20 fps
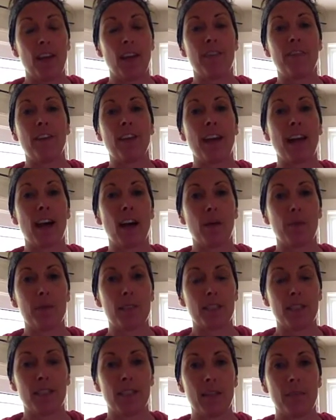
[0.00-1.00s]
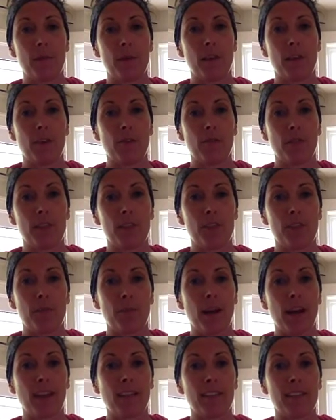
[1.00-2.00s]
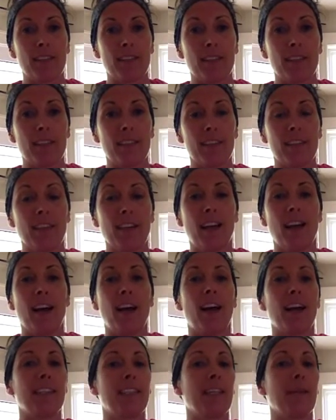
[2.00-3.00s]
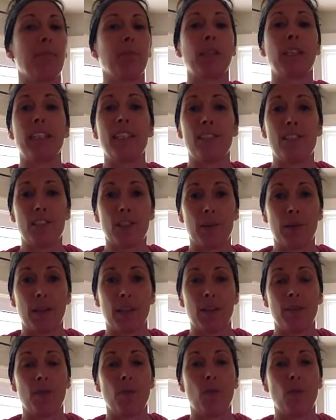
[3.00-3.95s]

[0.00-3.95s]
if it helps to deepen and enrich your practices, I say please do it.